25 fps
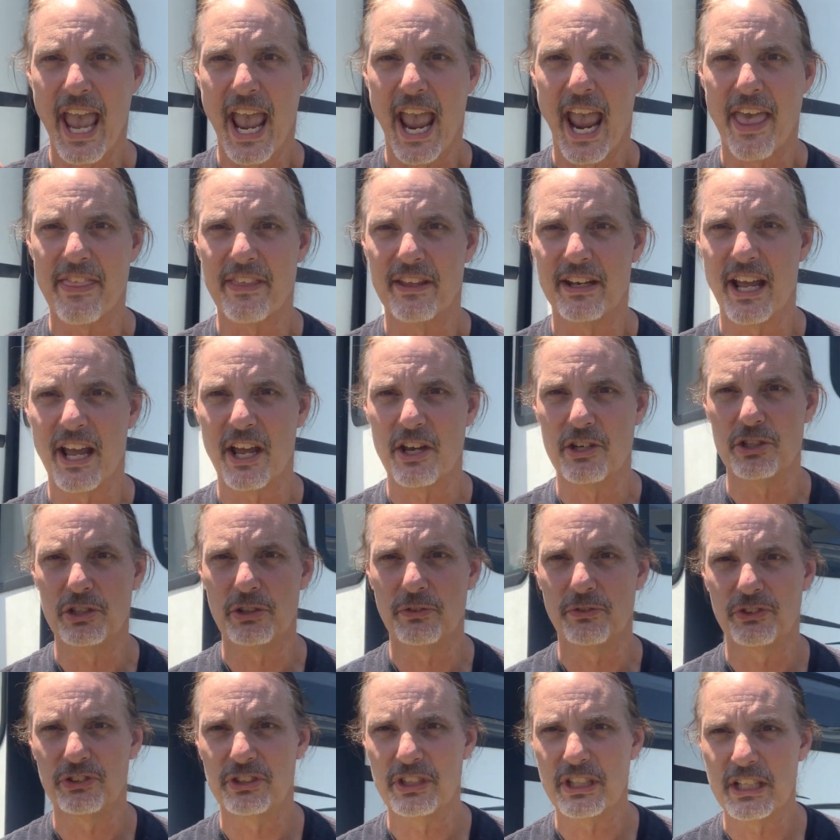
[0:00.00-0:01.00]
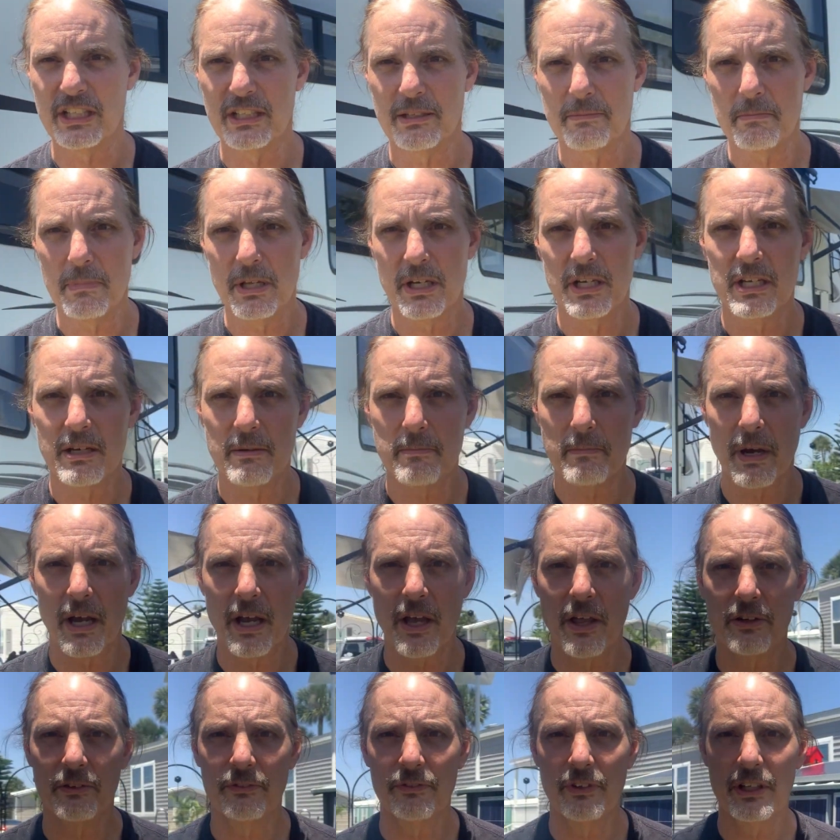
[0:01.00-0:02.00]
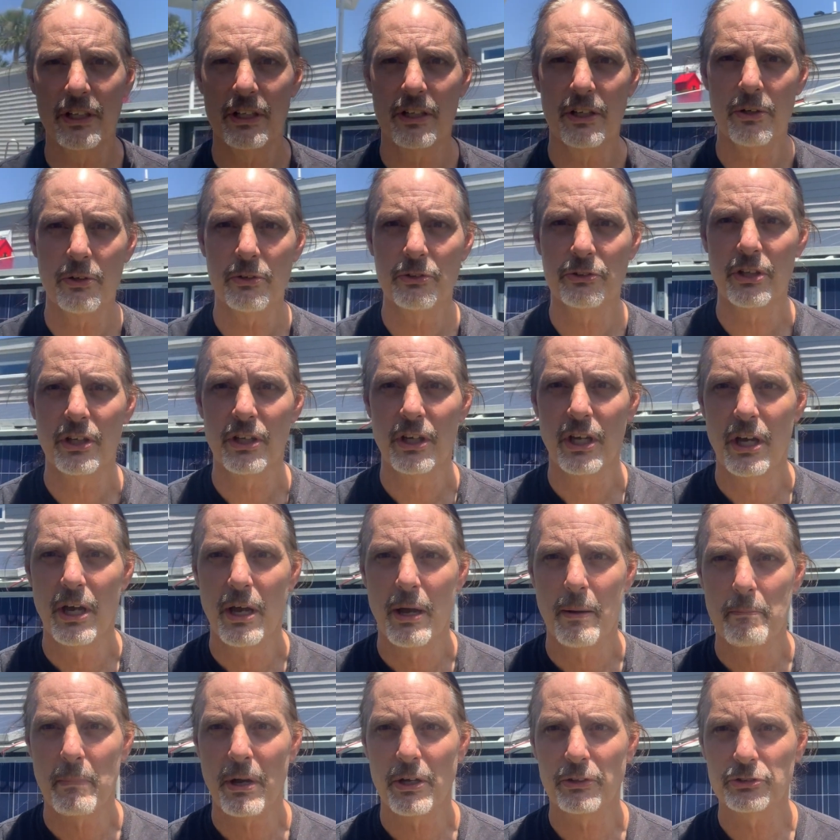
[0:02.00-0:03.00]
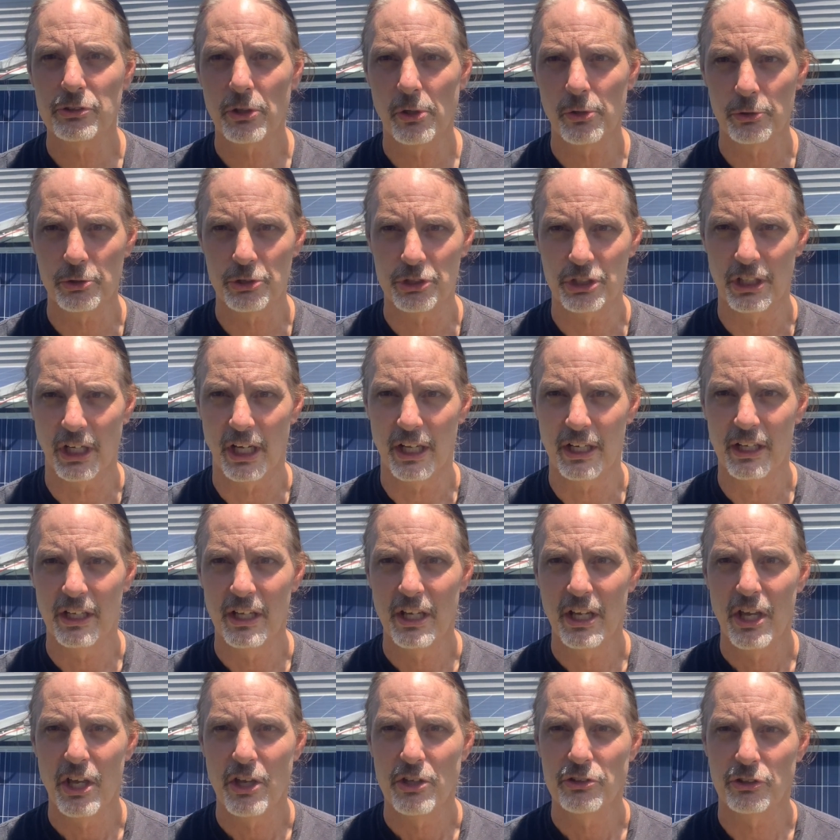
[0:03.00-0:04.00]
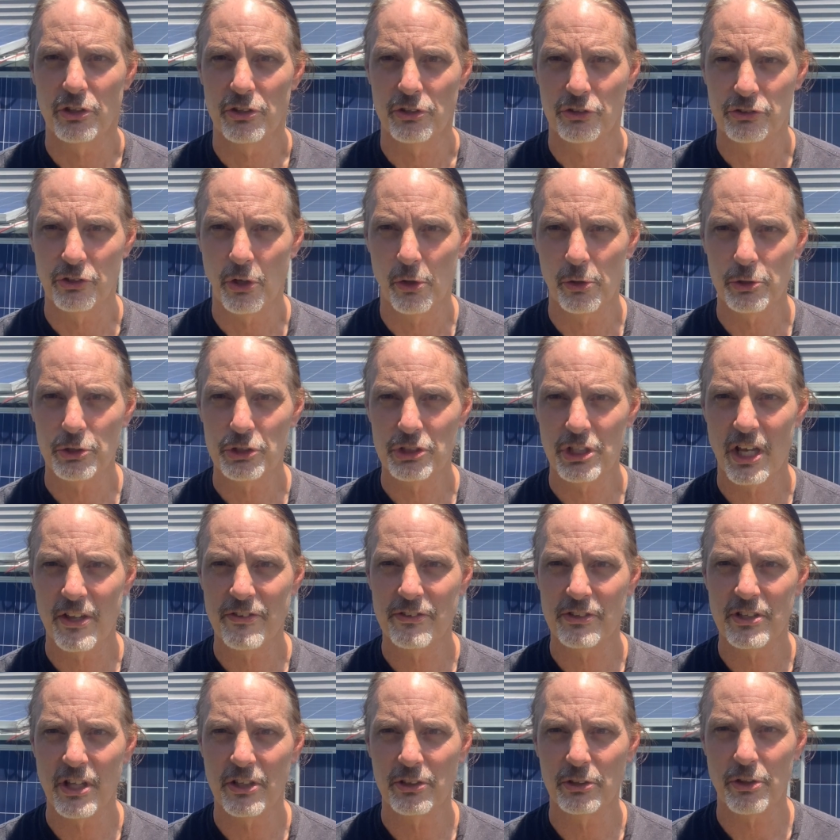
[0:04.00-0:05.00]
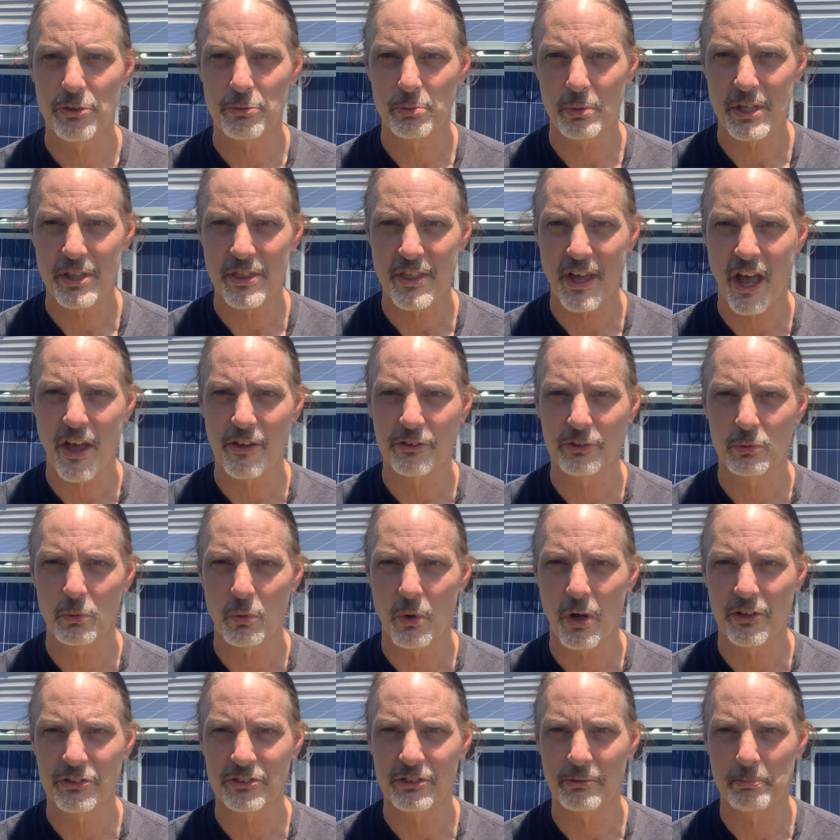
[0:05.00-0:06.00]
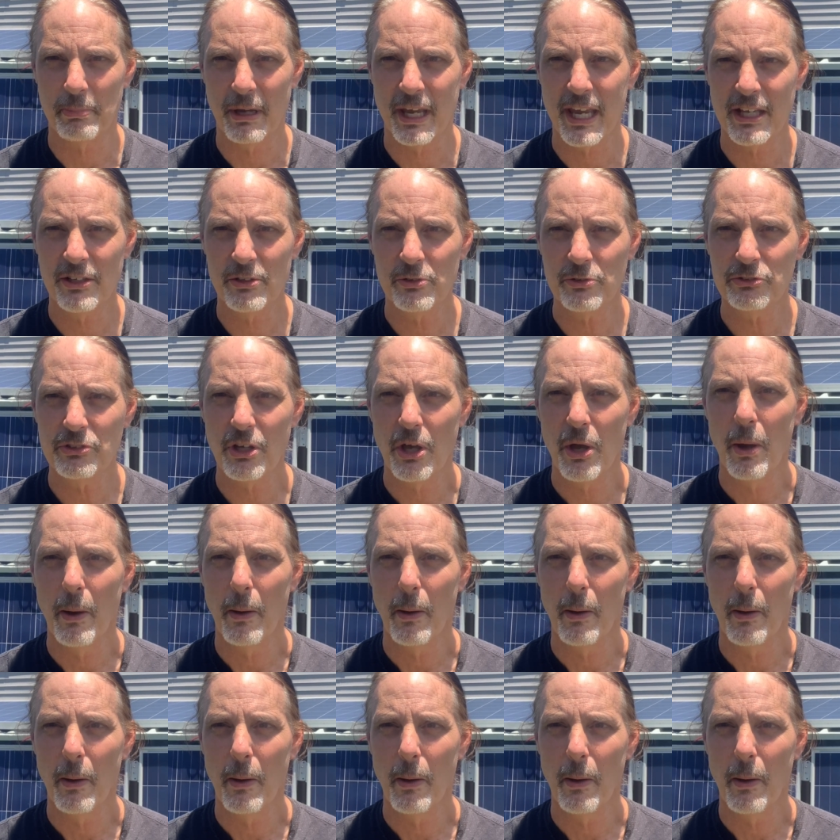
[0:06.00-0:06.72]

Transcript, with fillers: And then as you've seen in many of my other videos, my solar shed. So the solar shed's another 3,000 watts of panels